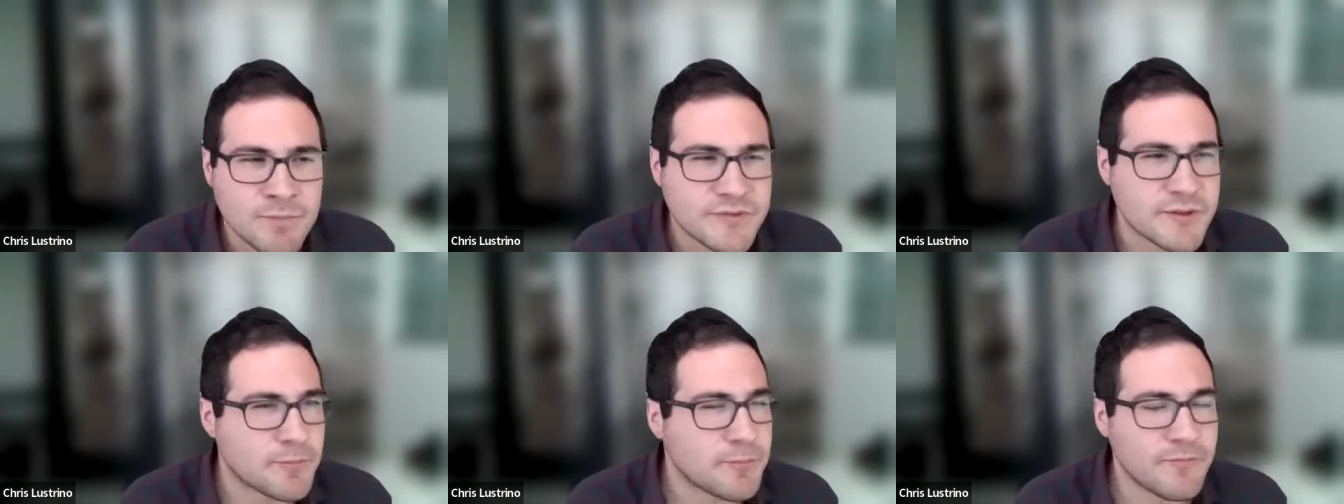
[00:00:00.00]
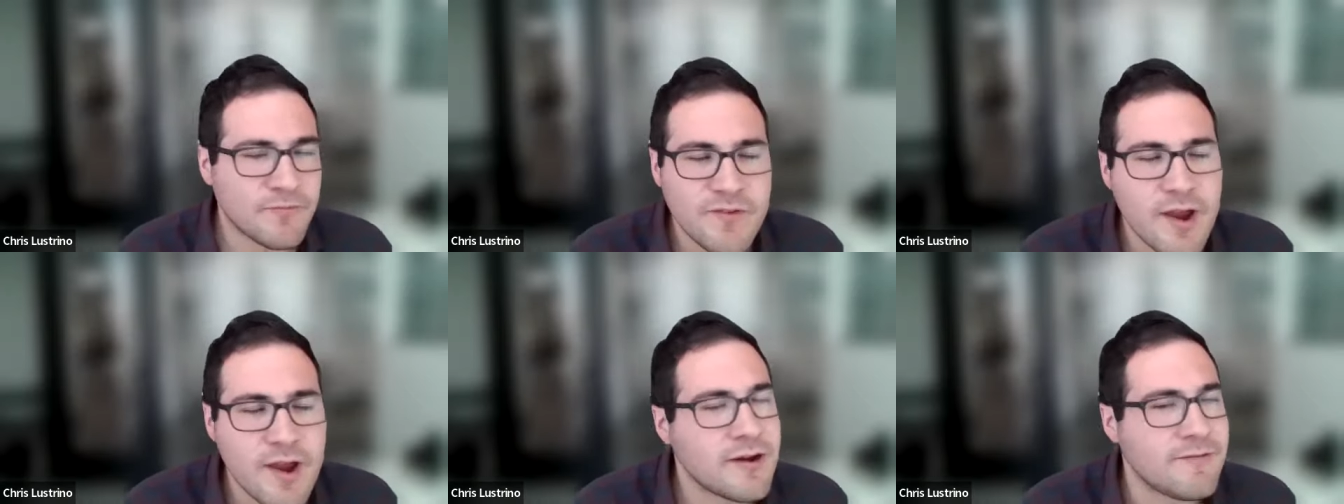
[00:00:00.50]
It's a
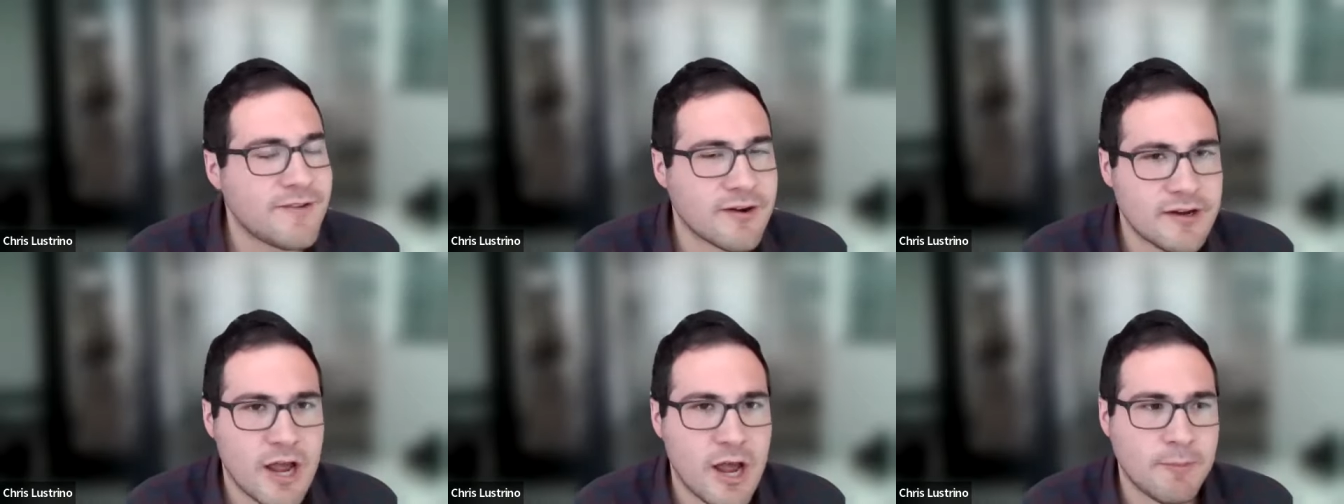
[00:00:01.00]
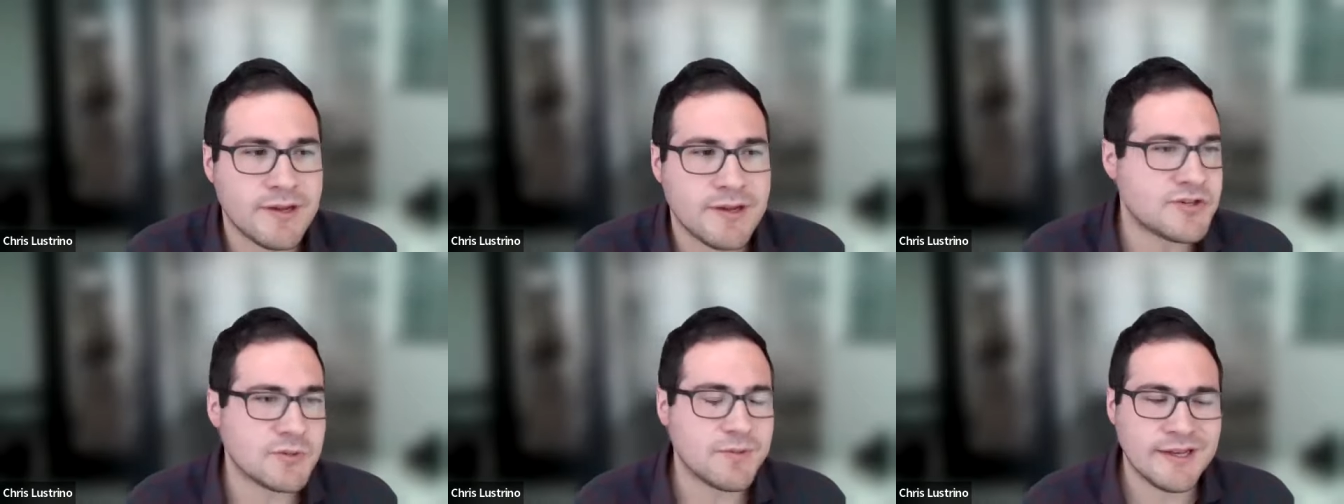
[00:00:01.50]
very very common
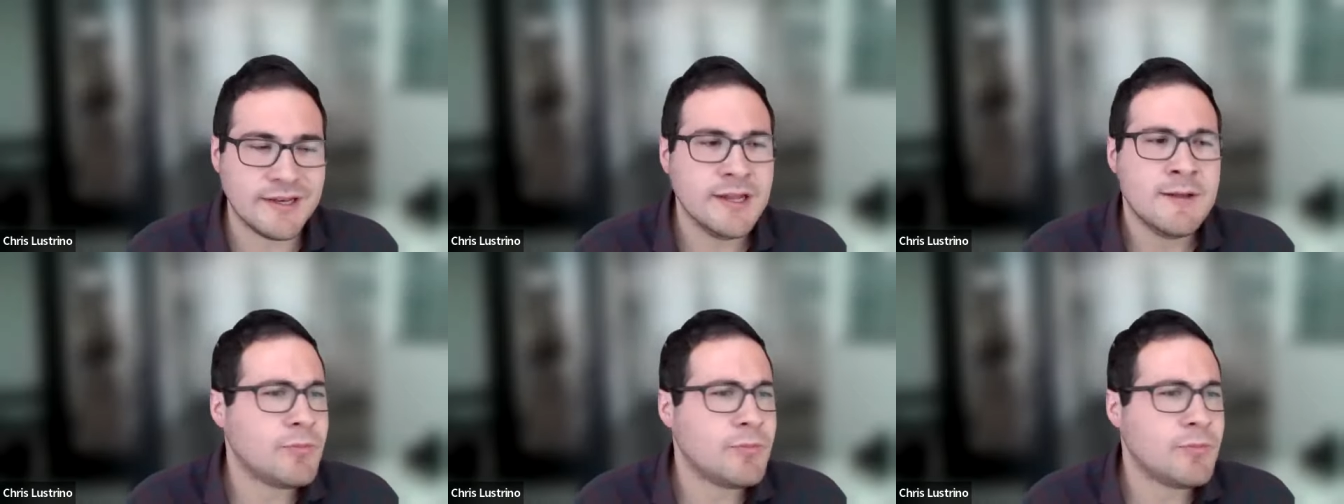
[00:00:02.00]
instrument